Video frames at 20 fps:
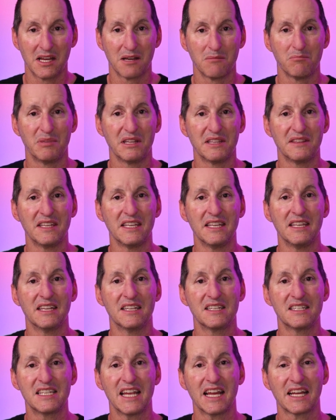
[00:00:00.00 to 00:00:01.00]
but the
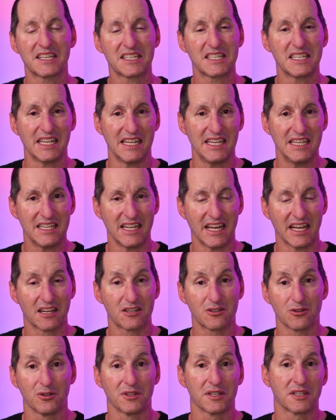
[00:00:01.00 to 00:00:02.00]
text index
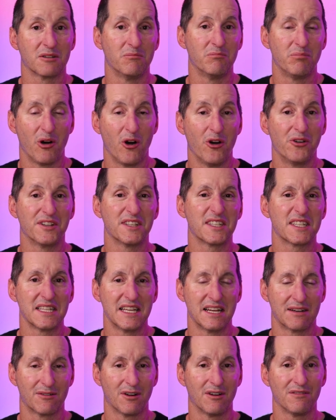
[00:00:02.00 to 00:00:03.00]
or the components
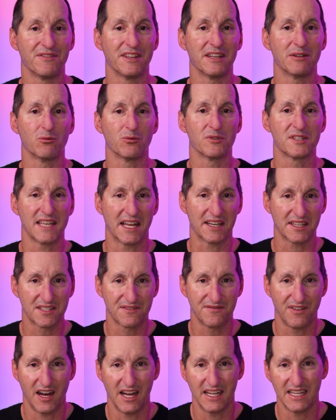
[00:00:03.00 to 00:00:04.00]
thereof that will
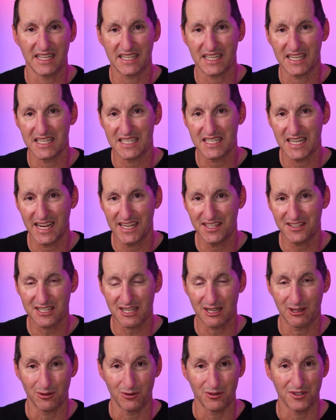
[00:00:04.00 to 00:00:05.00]
satisfy a contains
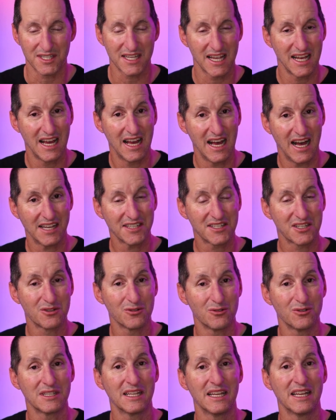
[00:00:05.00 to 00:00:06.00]
clause are
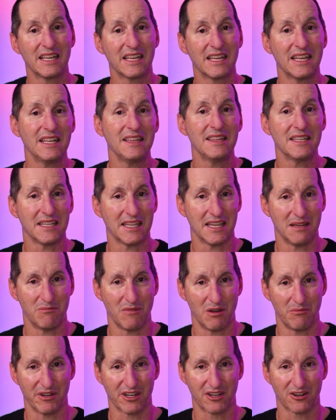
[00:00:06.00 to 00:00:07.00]
stored in the
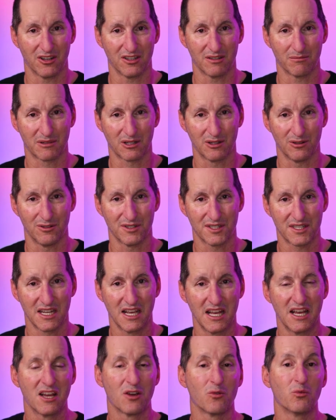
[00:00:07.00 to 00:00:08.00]
in-memory column clause
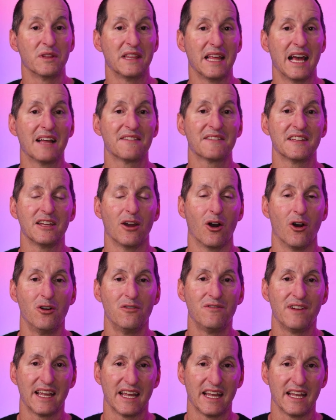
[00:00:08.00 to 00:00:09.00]
without the
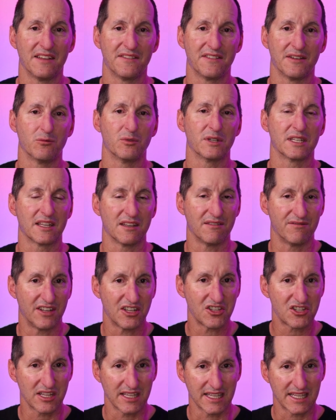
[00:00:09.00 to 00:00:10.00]
overhead that would
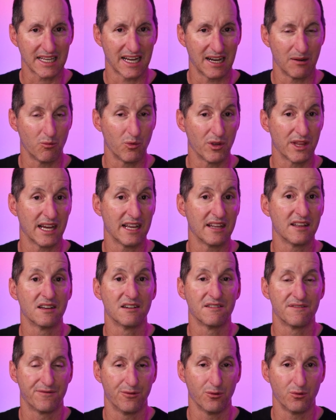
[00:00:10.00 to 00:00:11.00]
conventionally come with a
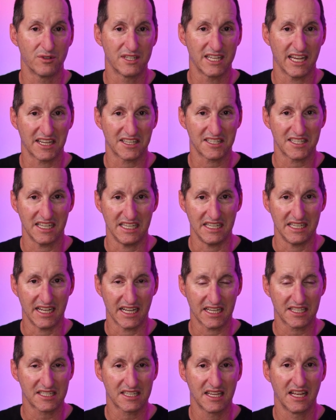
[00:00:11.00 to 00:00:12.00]
full text
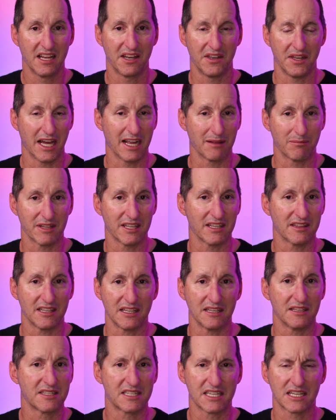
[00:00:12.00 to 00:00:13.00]
index, namely
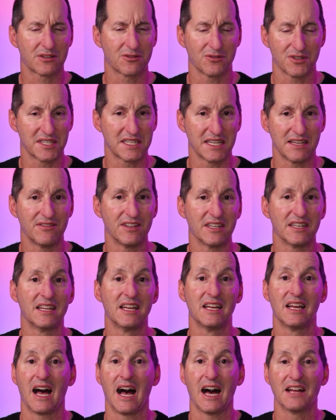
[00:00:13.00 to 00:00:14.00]
the six or seven
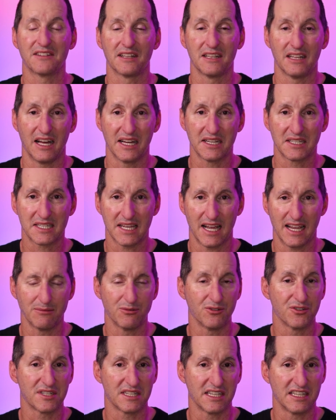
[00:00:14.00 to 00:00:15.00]
underlying
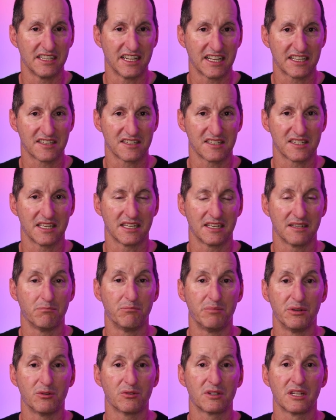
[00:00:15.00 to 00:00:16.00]
tables and indexes that are
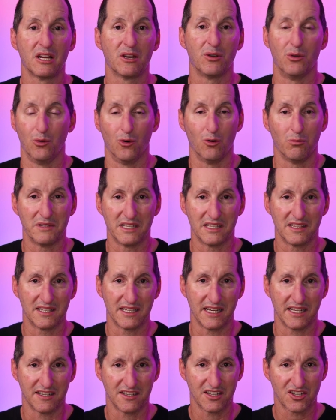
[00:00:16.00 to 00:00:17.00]
built normally in the
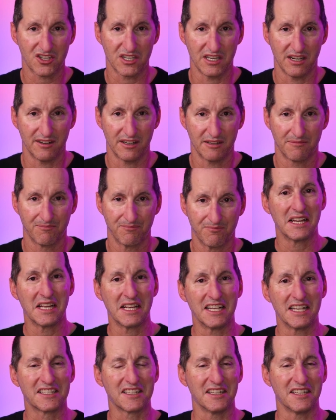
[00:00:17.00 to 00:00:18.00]
data dictionary.
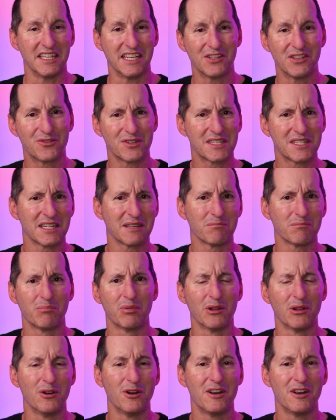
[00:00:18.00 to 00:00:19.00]
It's an interesting
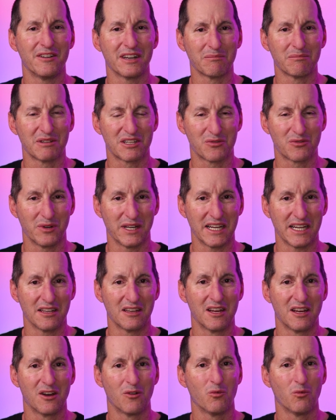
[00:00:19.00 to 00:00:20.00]
blurring between
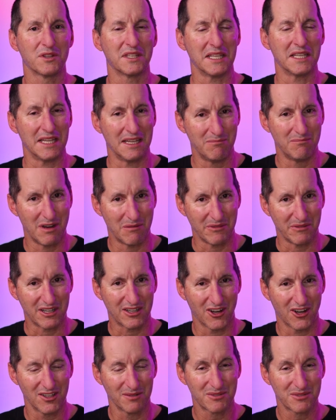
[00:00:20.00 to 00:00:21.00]
what the in-memory
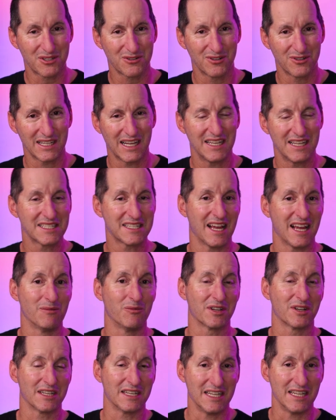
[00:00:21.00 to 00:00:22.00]
column store does and
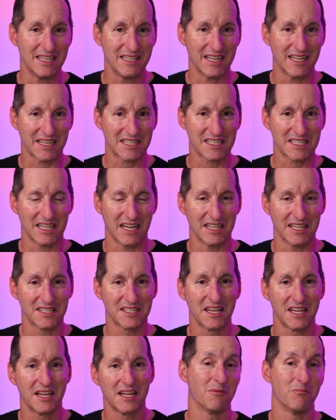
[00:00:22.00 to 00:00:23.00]
what an index does,
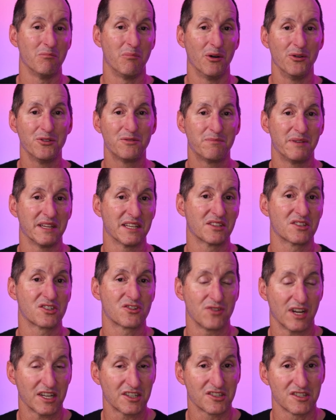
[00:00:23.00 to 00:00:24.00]
both being
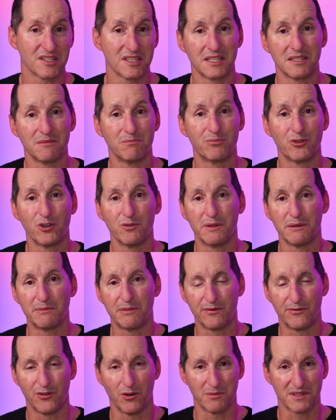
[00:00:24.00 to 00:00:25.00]
structures that improve the
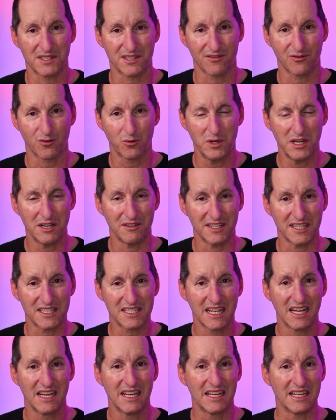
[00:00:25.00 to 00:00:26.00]
performance of queries.
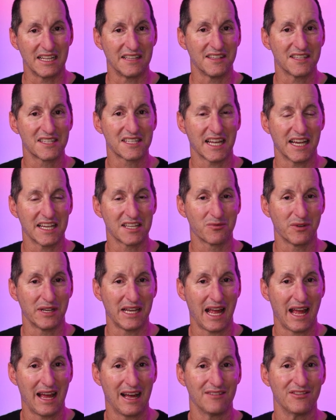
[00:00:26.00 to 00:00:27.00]
In this case, we
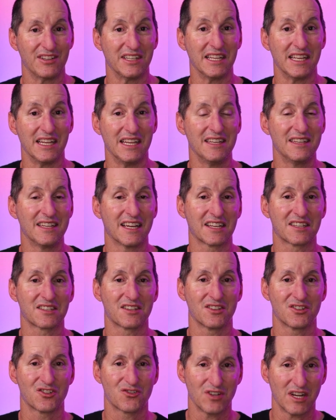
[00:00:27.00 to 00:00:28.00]
now have an index
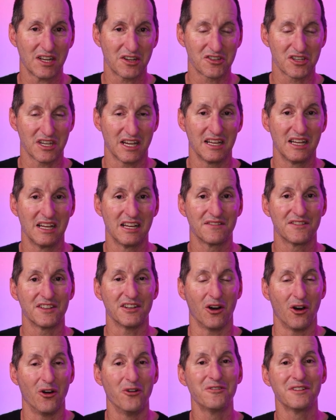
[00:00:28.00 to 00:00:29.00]
structure that
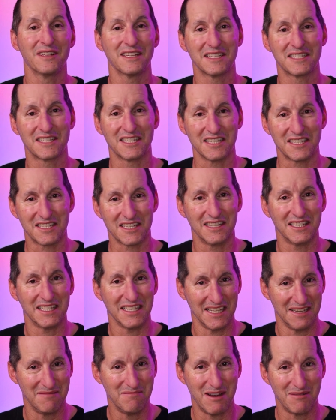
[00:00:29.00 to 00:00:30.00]
only sits in the
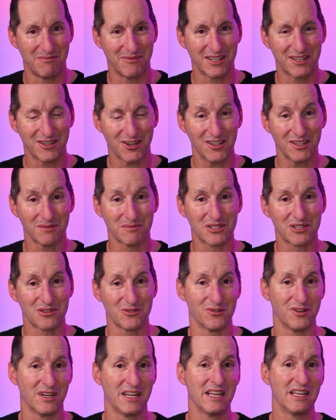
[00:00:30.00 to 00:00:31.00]
in-memory column
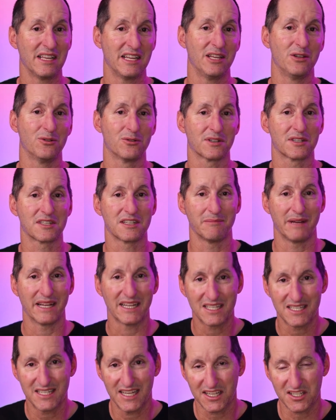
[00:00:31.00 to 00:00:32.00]
store in order to
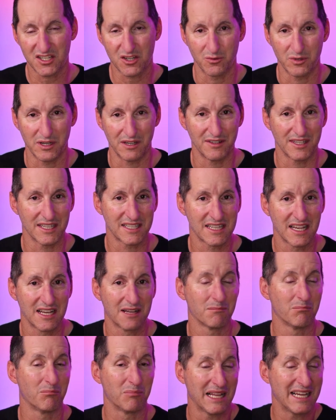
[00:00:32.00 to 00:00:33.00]
make text queries
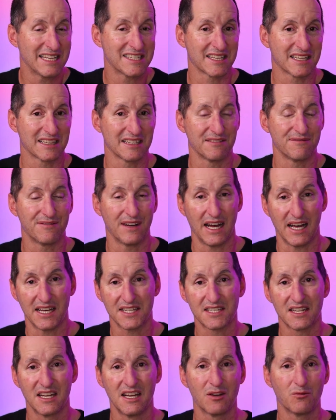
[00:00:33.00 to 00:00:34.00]
blazingly
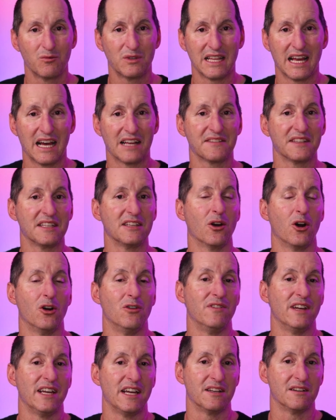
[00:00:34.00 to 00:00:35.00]
fast without the
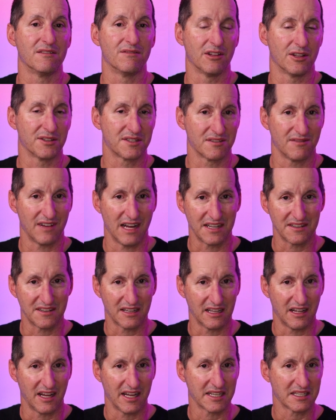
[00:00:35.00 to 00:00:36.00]
overhead of lots of
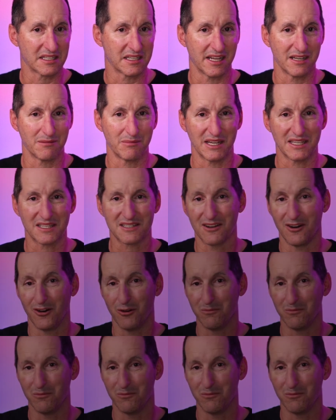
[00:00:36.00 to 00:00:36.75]
underlying database